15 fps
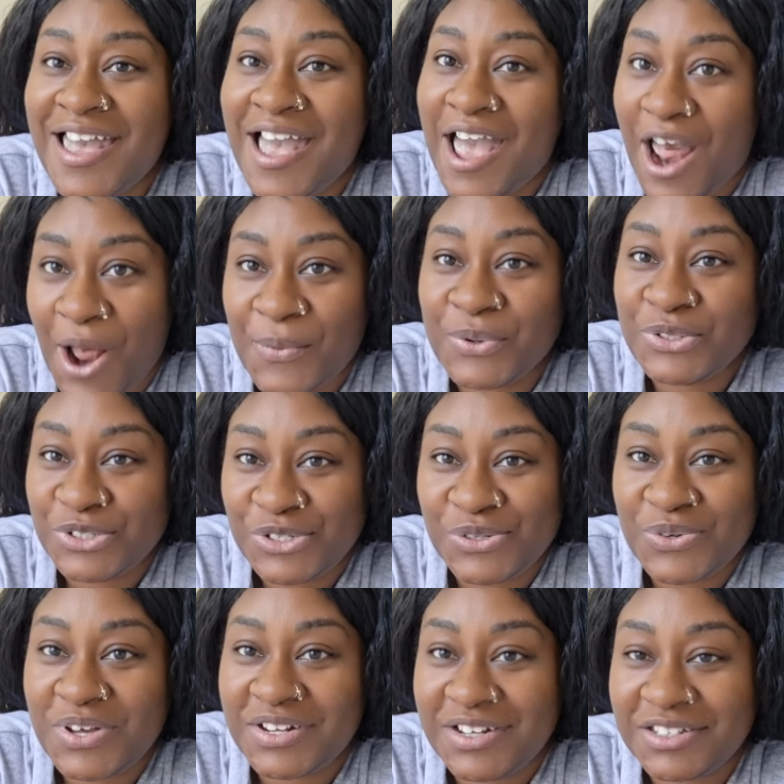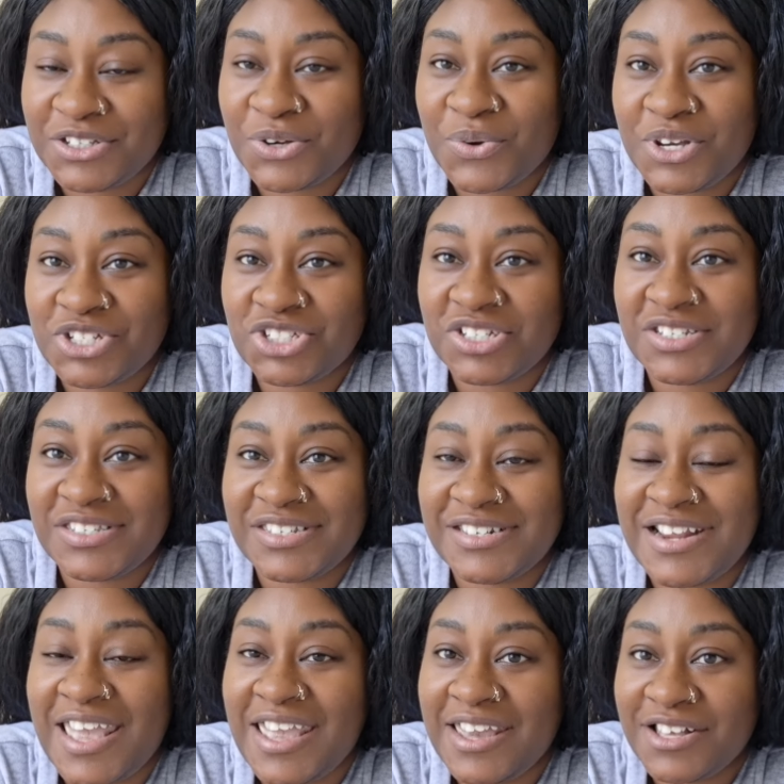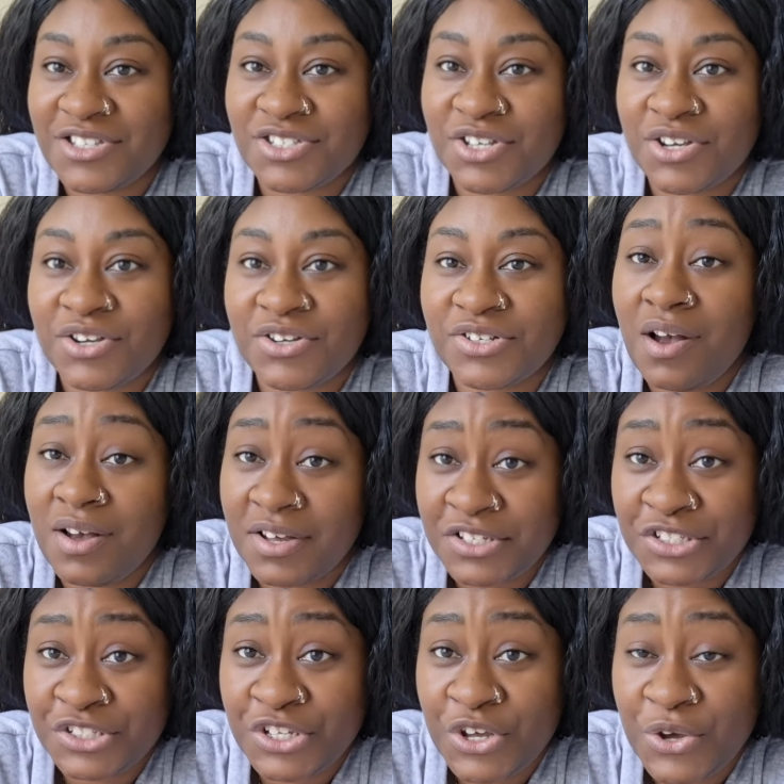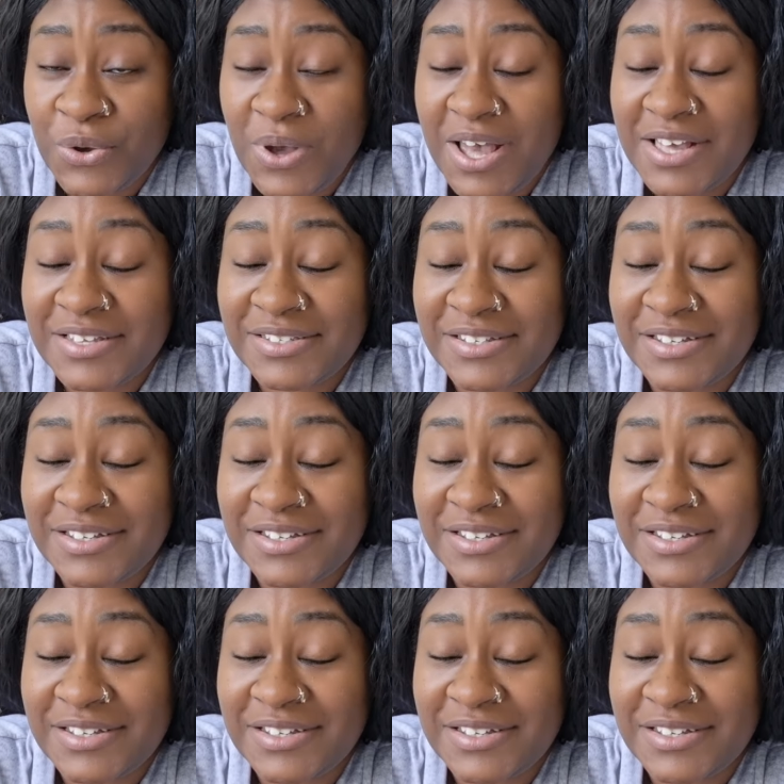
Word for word: I will do another questions and answers. Also, I see